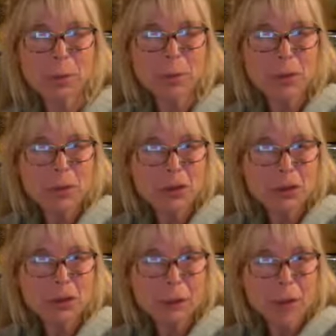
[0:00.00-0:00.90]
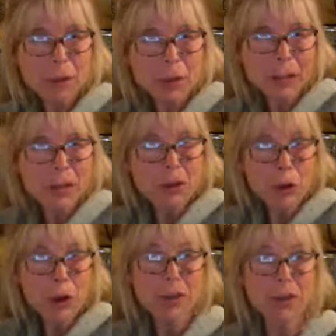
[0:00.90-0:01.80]
you enjoy, really
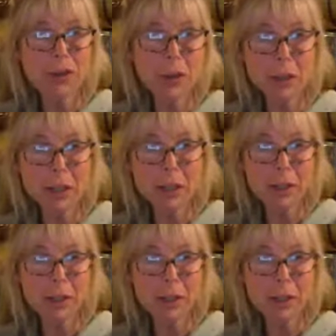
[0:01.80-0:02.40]
enjoyed doing?